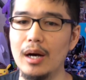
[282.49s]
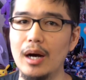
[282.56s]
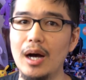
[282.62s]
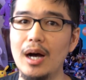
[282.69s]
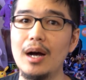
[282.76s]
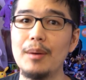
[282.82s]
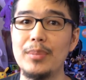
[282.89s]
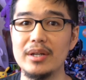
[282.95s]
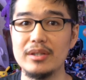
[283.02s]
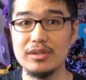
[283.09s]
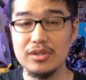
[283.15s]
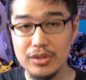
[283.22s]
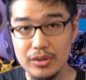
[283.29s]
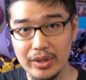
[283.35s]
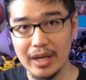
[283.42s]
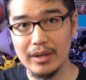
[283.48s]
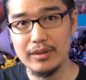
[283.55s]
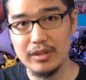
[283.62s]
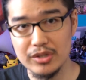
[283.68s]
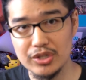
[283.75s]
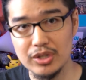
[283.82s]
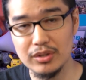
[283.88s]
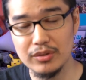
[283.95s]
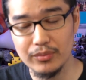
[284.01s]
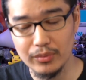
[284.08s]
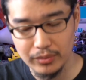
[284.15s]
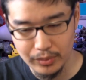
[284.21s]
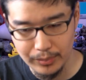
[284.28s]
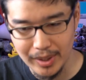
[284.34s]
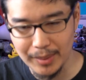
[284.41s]
Uh, but you do you should
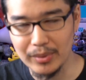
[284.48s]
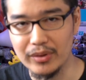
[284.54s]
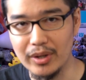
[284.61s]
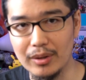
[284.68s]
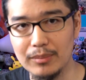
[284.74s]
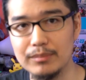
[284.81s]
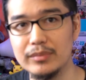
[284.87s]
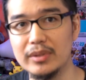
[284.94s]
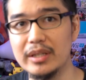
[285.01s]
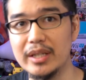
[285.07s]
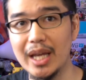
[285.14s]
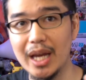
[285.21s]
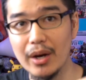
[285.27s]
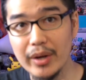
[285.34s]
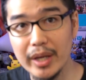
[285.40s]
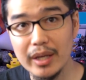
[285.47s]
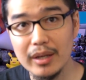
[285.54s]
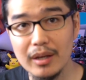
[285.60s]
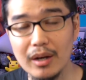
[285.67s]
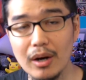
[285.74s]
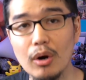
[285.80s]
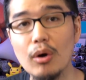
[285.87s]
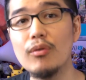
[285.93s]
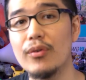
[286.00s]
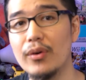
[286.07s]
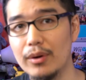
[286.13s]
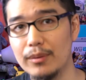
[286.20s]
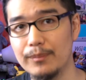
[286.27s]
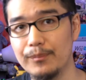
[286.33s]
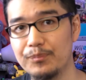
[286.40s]
remember though the carrying
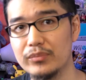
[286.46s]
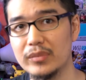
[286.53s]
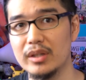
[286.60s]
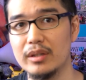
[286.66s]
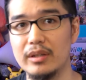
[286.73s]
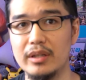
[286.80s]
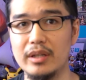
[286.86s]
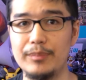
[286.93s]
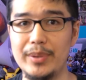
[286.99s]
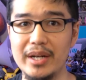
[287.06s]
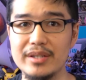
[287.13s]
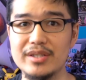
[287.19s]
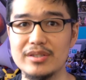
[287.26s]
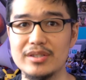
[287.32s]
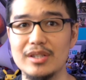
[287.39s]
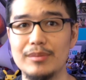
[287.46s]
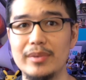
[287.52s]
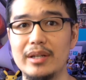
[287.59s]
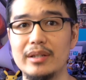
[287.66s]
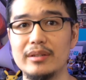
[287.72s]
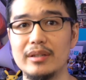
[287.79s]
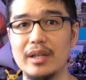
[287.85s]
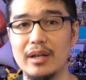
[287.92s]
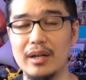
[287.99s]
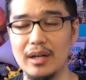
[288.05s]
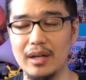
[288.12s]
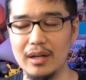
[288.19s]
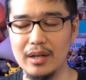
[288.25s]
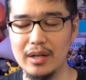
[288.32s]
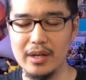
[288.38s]
over the pity system in
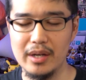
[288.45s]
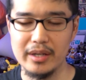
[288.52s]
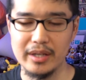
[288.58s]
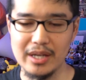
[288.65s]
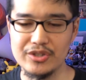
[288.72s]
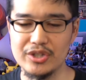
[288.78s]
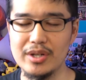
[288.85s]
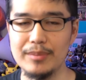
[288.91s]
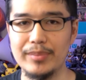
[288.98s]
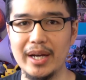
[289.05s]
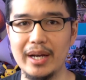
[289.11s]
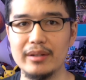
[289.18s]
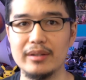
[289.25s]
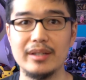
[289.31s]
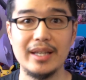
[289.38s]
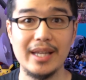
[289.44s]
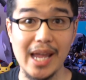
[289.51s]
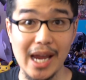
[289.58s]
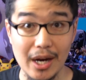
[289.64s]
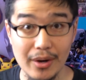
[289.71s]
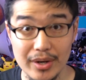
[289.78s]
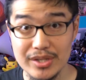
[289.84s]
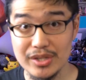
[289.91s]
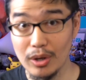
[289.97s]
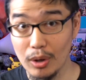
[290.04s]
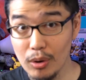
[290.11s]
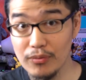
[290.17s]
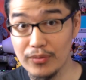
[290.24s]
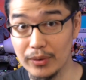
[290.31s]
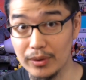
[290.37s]
uh, Genshin Impact carries
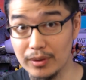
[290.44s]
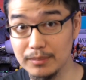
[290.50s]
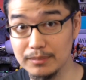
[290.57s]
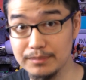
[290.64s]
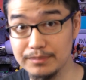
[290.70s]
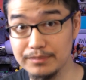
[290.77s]
over